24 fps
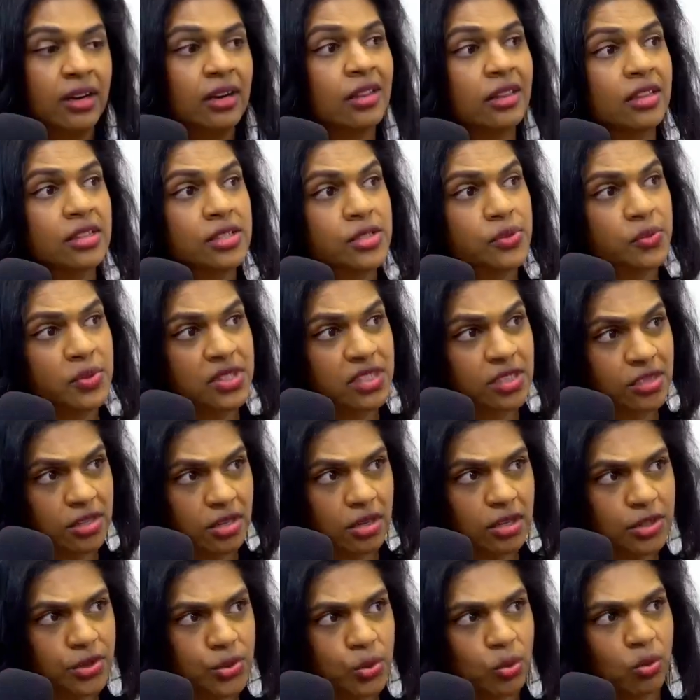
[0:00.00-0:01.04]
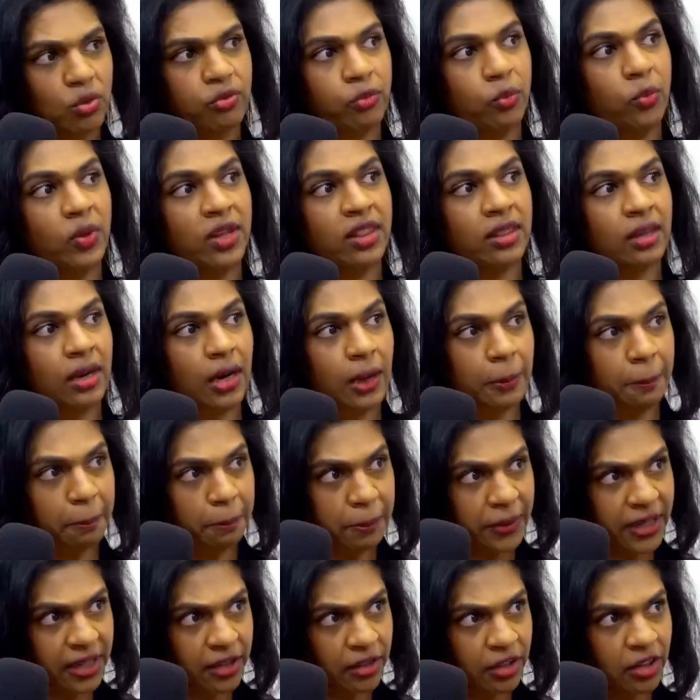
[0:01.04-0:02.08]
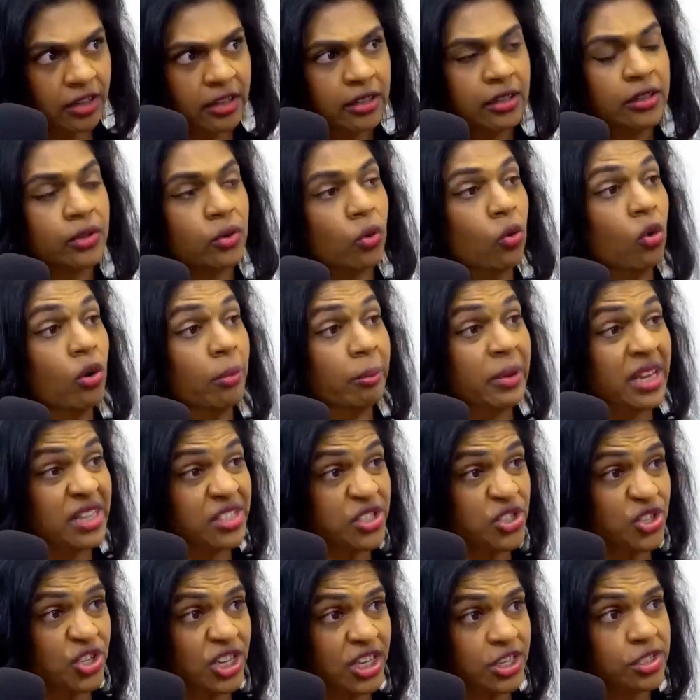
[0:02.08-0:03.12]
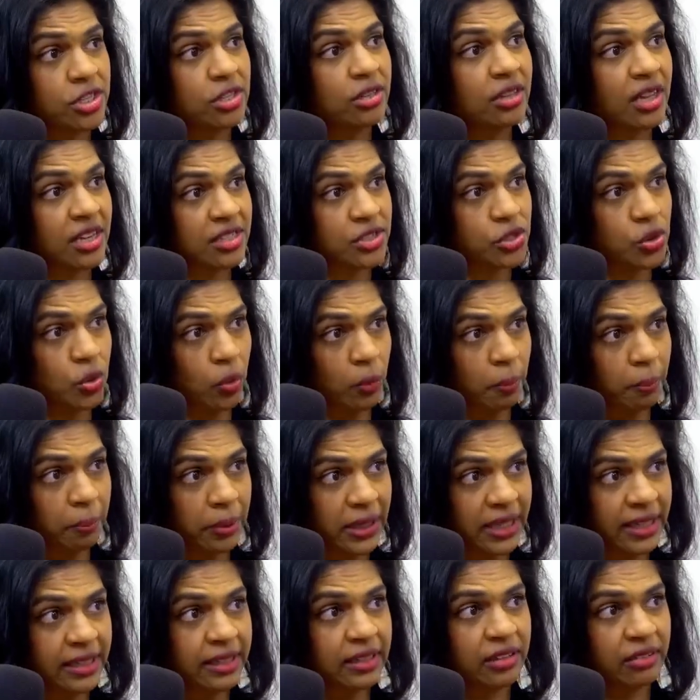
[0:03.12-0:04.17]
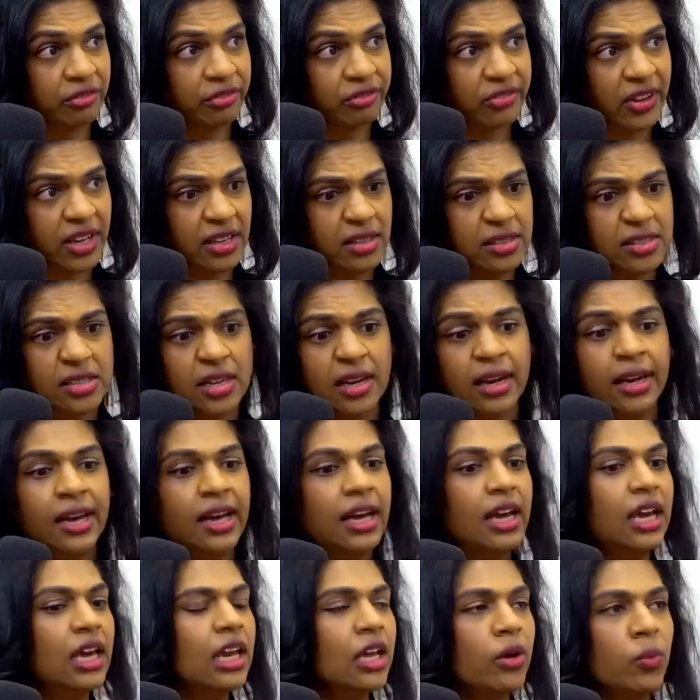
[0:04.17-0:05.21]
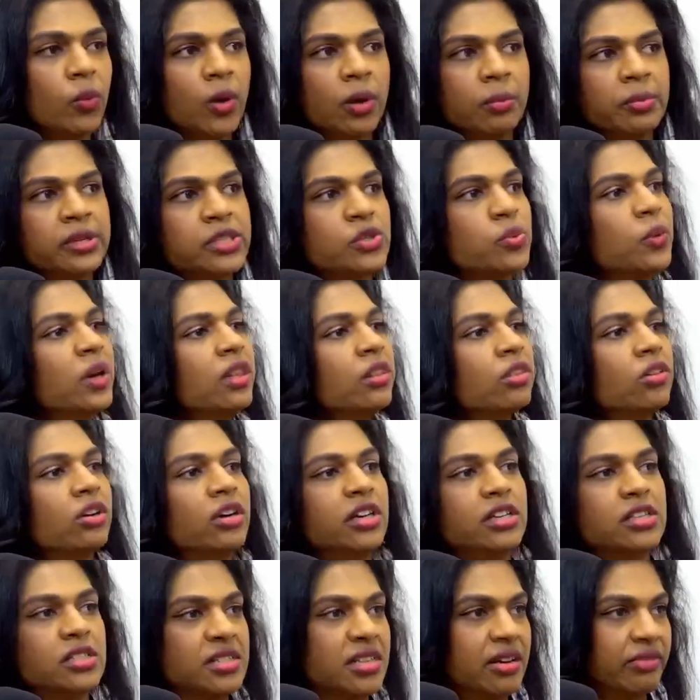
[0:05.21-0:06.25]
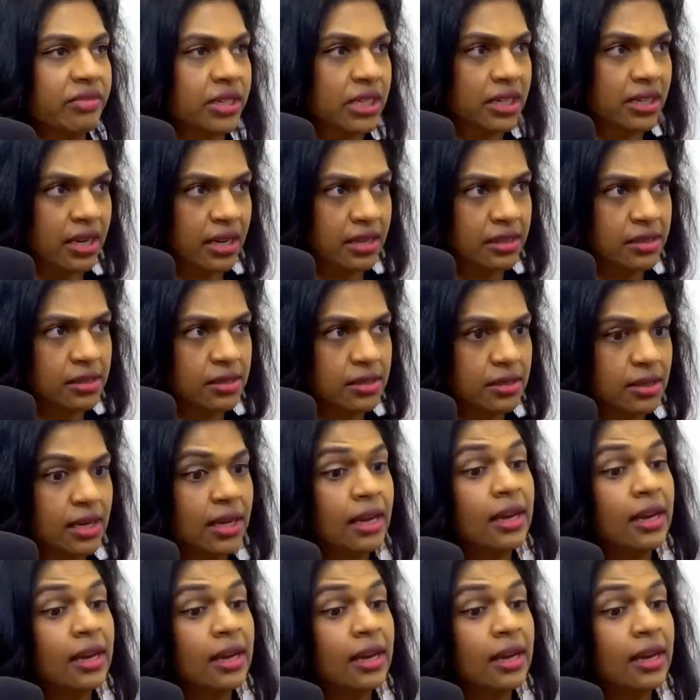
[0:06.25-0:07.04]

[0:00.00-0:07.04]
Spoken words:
This would start off with a period or a menstruation, that's your bleeding phase, anywhere between 3 to 7 days.